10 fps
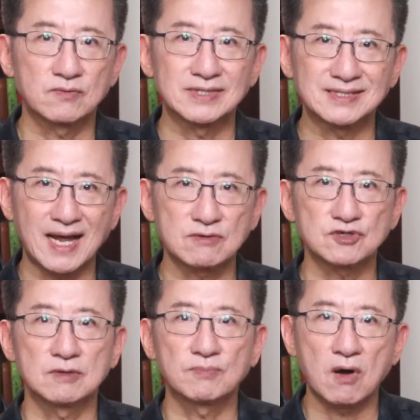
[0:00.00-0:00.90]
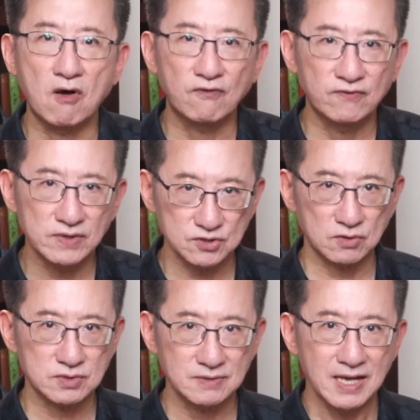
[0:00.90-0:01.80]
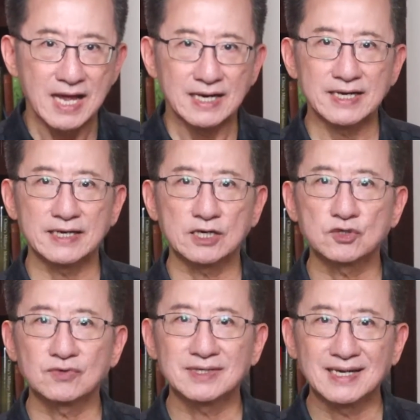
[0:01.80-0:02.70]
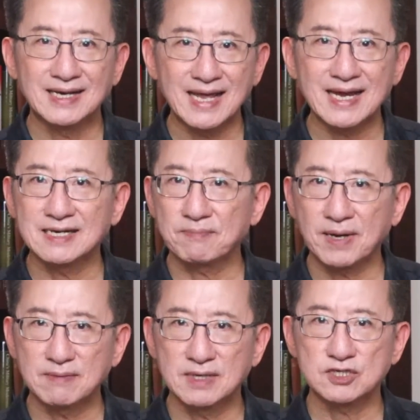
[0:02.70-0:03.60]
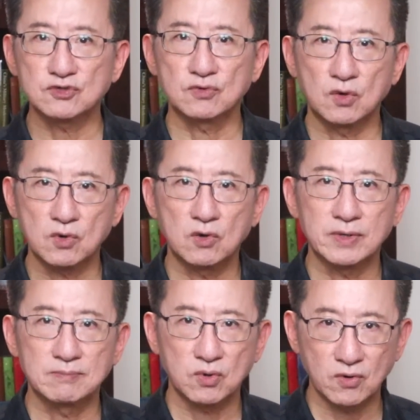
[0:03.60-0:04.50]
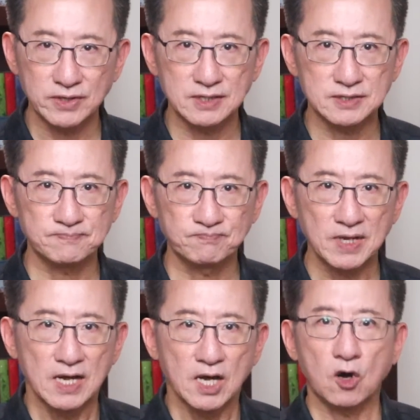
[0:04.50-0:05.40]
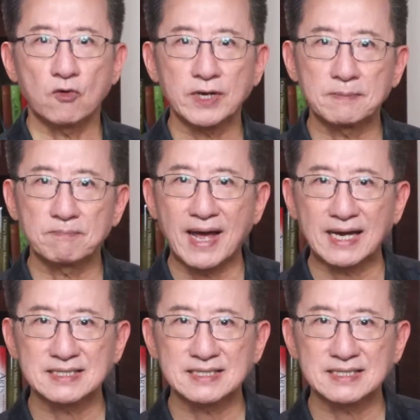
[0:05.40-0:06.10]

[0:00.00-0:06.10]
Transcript: with township officials, leading to delayed payments to local employees. Holding back